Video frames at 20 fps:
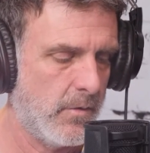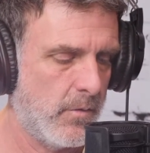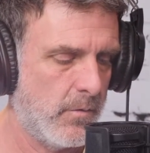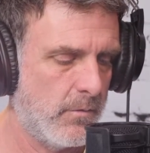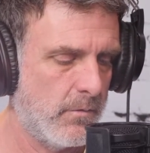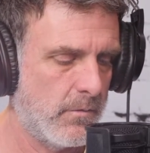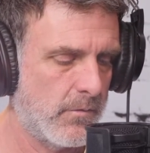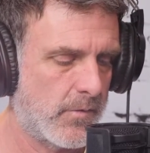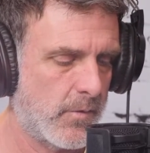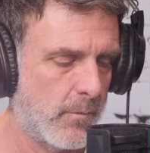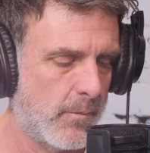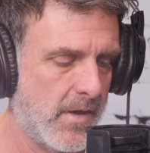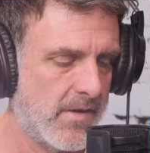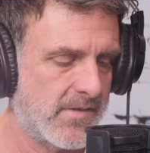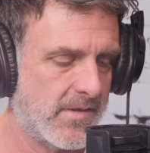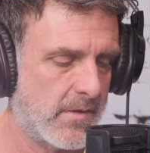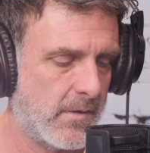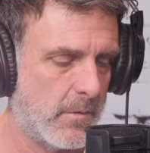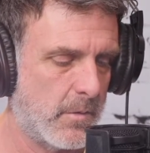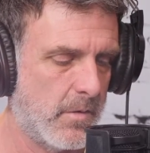So
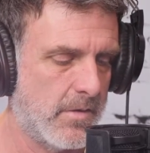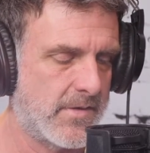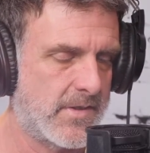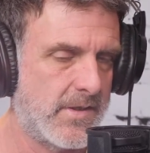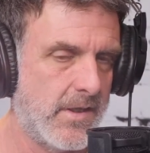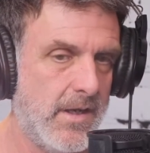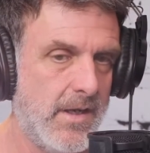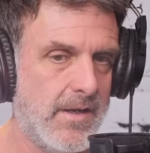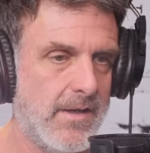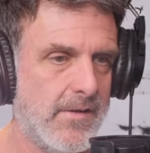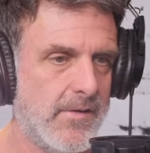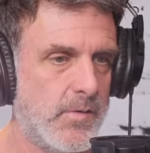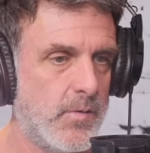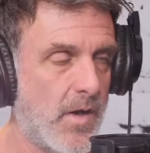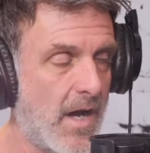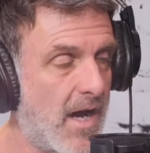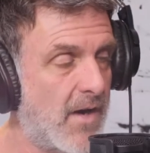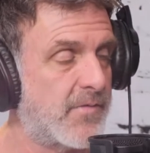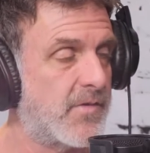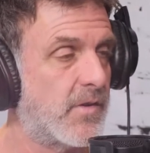basically what we're saying is you
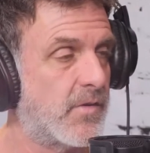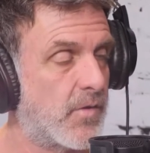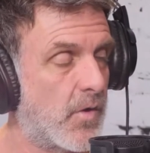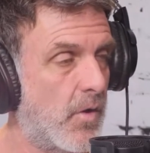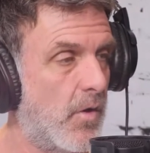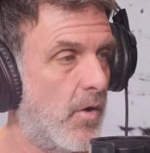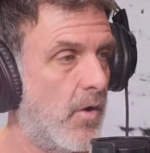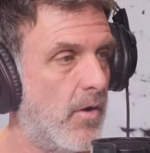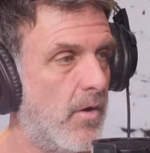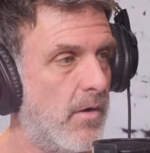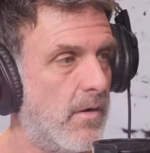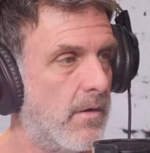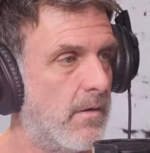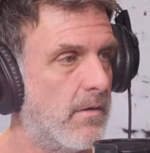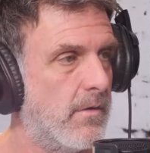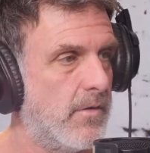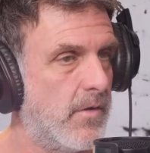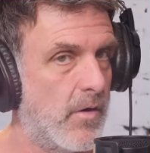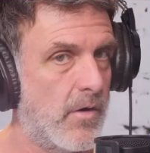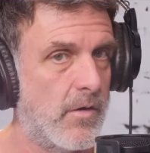have to turn
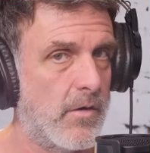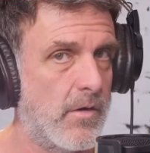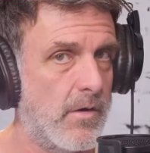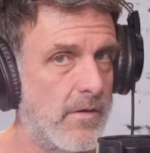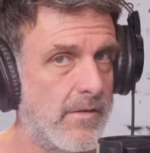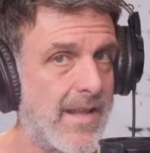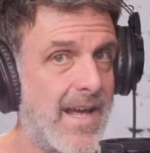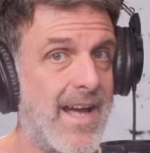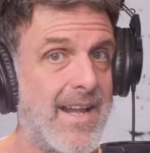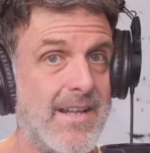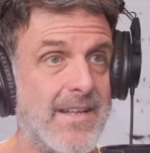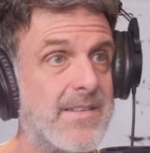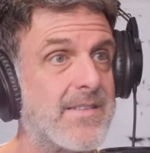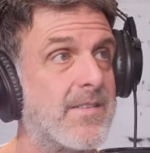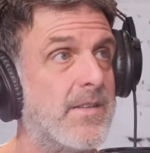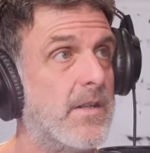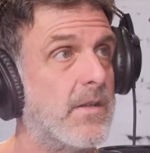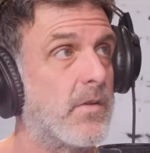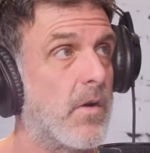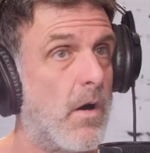that
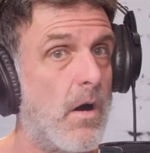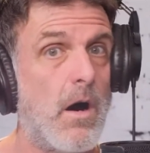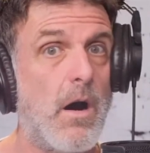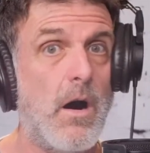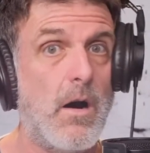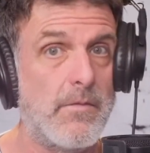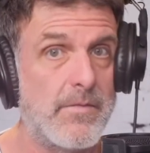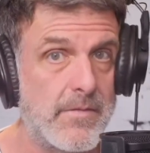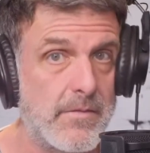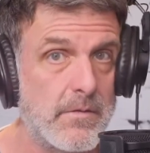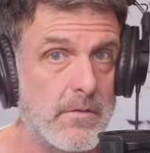instinct off.